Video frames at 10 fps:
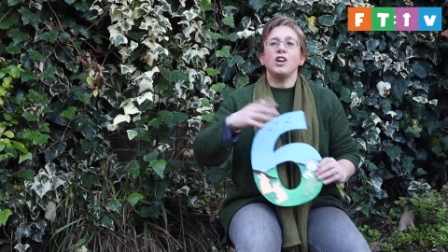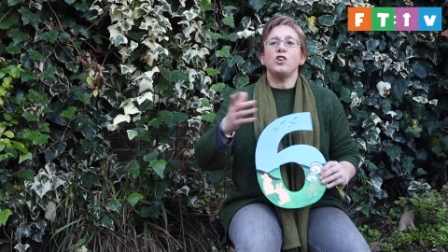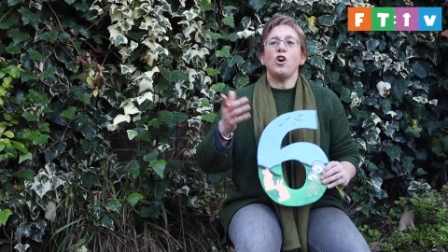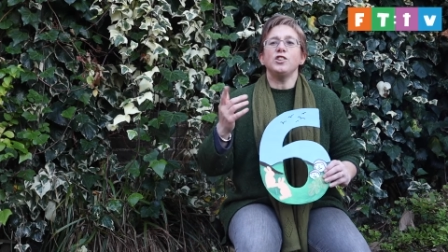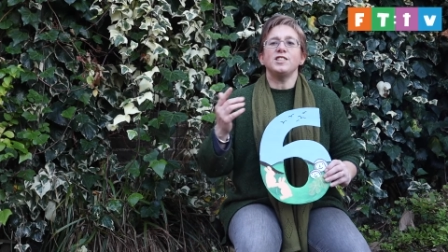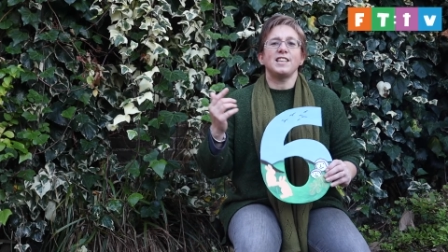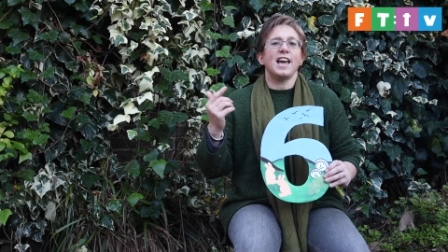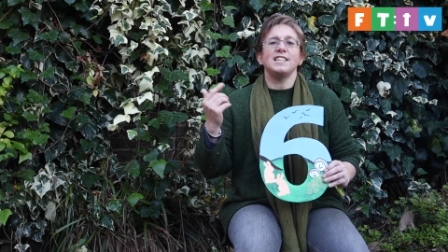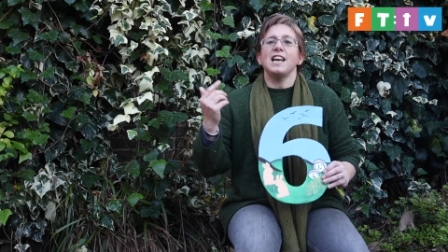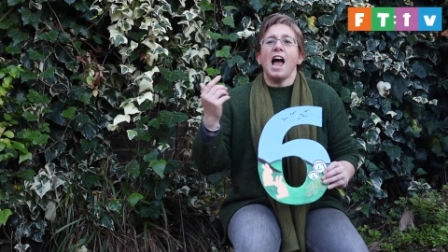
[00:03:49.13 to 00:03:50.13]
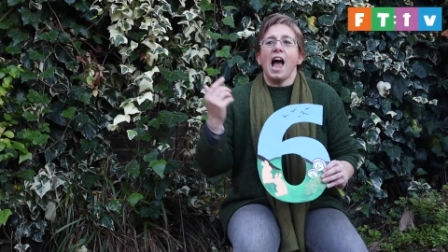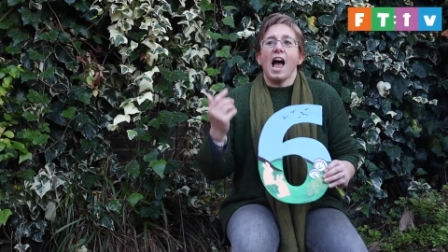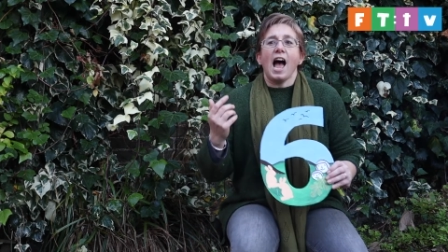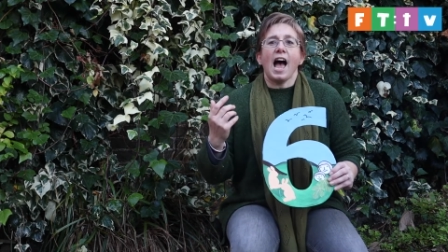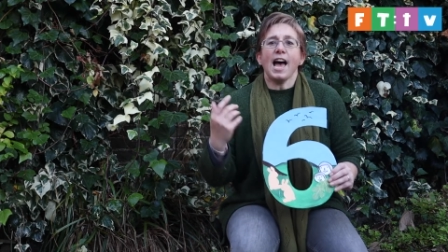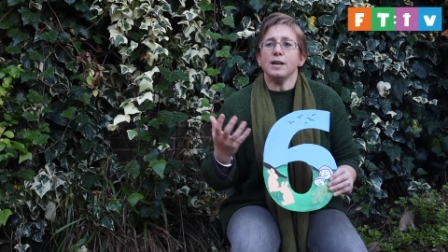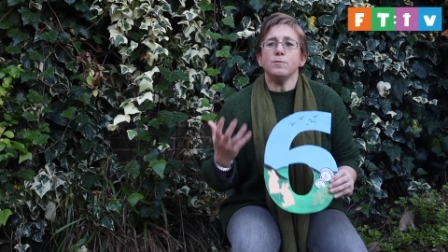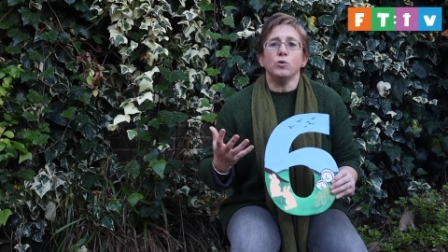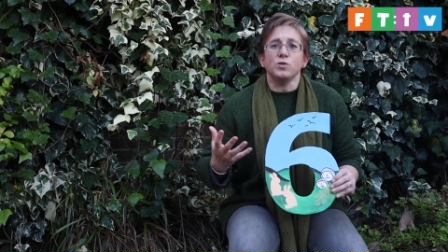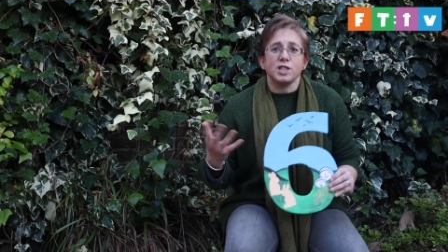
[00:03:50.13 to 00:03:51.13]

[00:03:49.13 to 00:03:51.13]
God said, animals,